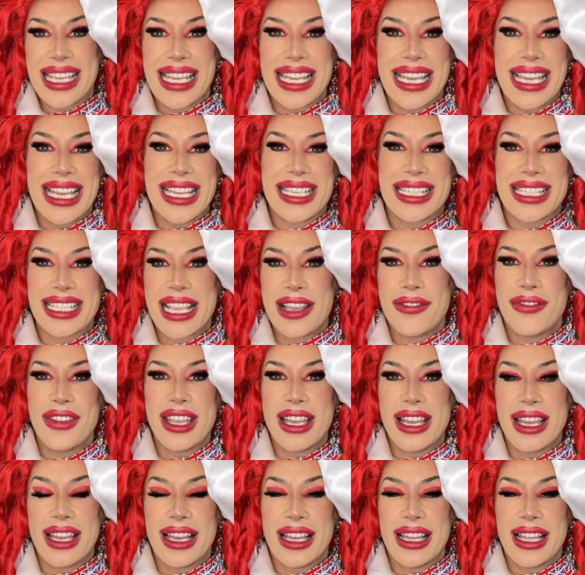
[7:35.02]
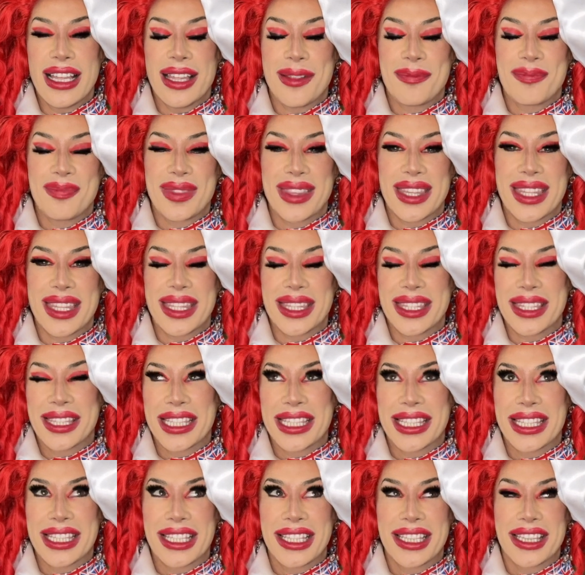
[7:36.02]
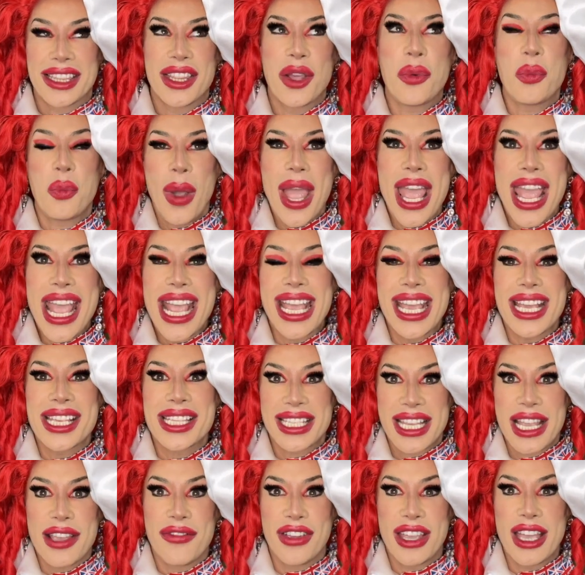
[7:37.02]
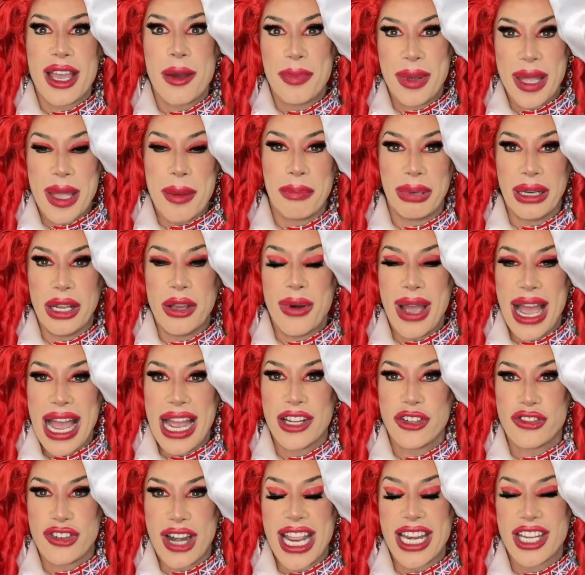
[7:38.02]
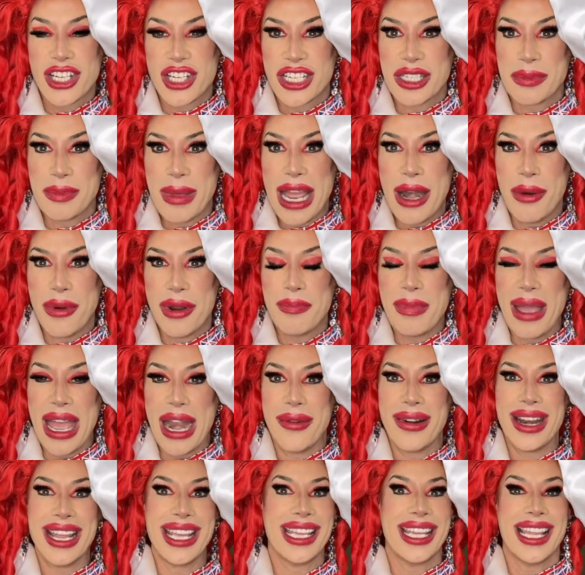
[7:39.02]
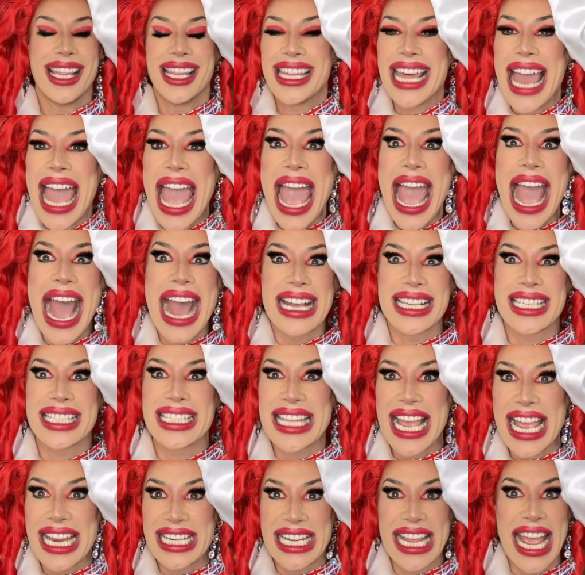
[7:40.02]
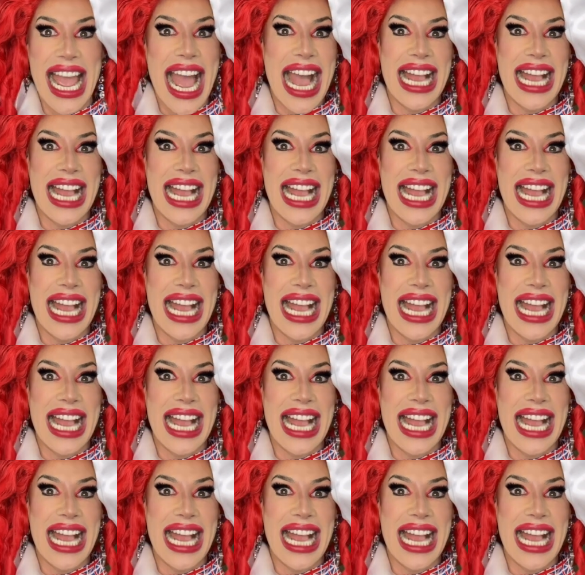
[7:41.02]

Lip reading: it's giving... The wig is giving a bit Blue Hydrangea's Mary Berry. There, I said it.